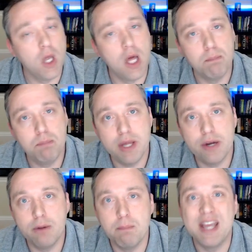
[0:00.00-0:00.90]
a lot
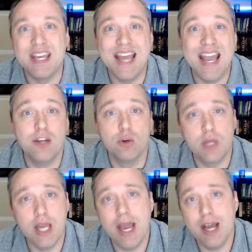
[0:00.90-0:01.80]
better, make it handle
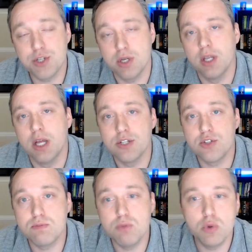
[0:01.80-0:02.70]
cache a lot
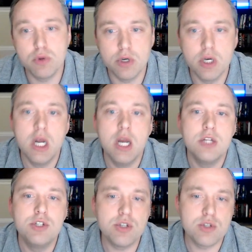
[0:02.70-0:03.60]
smoother.
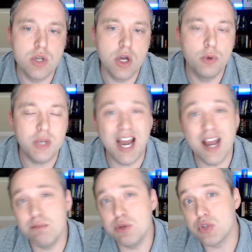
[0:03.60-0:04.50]
Just note,
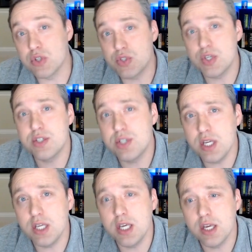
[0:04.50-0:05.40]
I am using
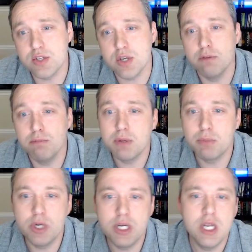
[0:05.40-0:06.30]
16 gigs of
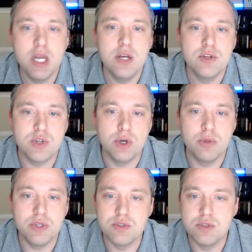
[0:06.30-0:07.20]
memory. So
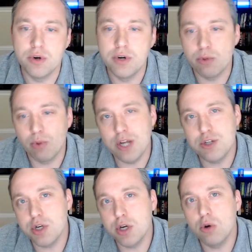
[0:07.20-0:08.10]
this dirty
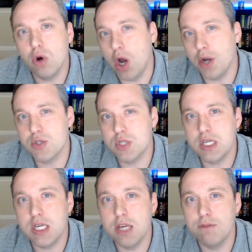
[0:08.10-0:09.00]
ratio,
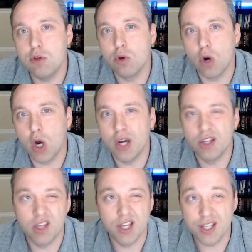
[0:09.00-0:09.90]
honestly, if you're
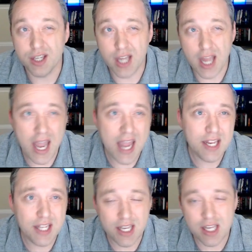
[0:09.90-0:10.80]
on like a
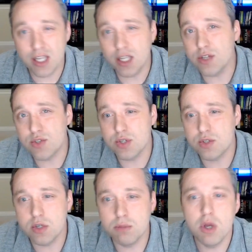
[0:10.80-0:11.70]
eight gig
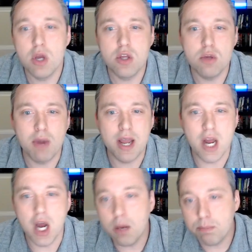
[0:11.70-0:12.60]
system, you might
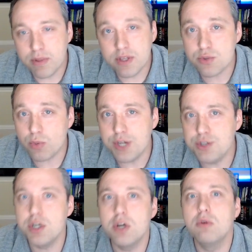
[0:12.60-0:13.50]
up this
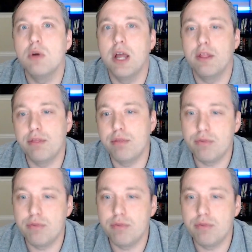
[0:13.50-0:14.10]
ratio at